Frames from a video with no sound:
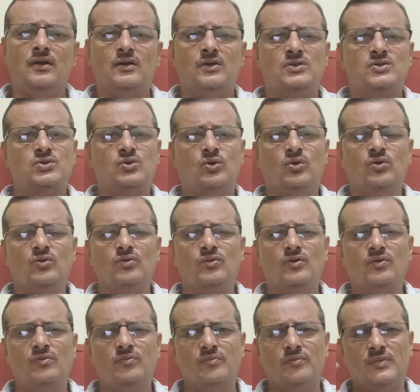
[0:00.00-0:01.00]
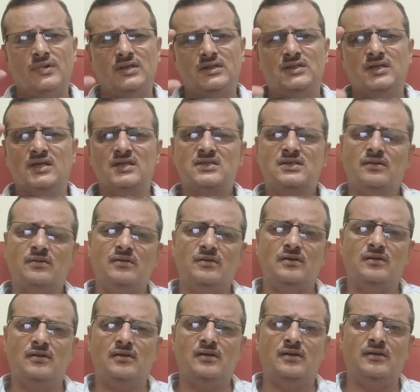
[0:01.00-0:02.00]
So just
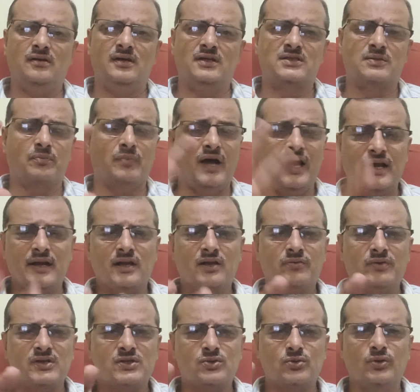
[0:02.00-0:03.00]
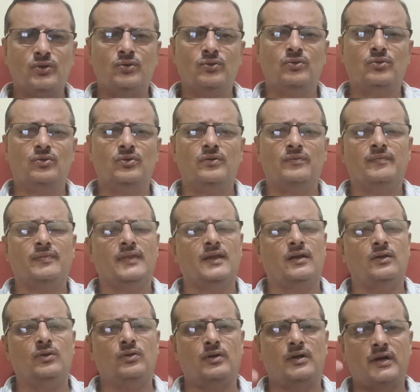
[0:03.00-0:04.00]
it's my request to you,
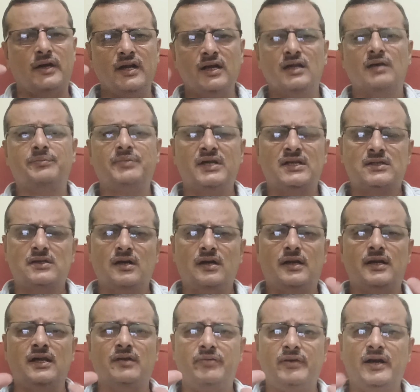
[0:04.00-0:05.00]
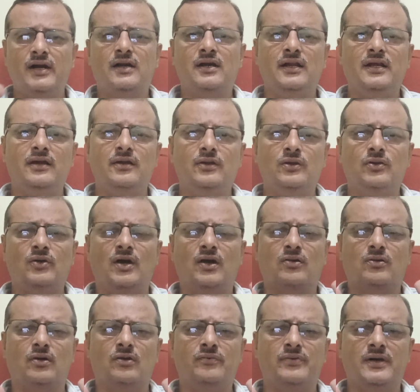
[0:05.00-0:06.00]
treat the patient. Definitely you have
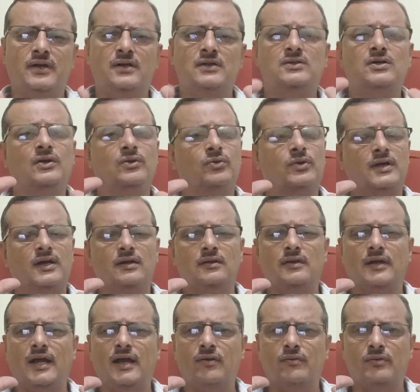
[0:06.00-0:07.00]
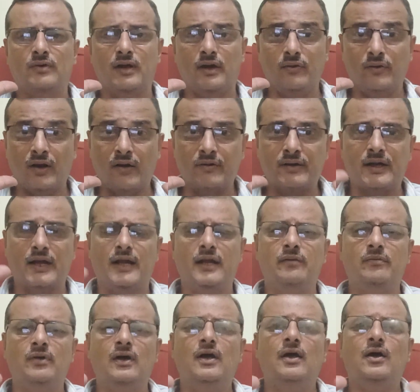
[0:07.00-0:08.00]
confidence or you have
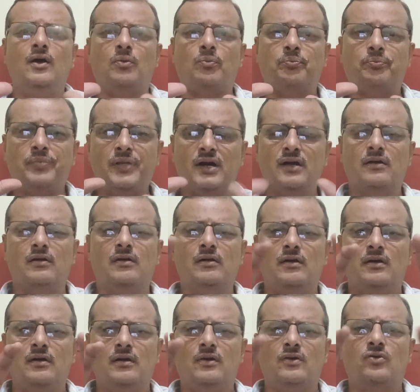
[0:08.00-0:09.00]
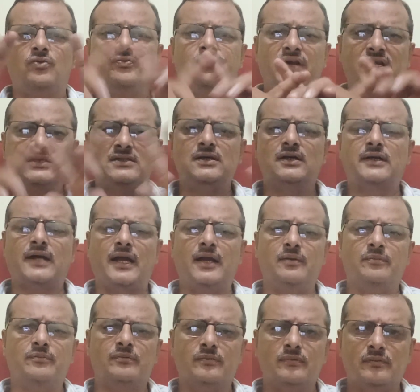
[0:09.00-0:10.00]
time, but fix the
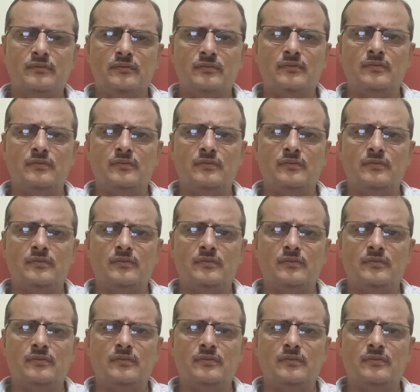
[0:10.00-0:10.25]
time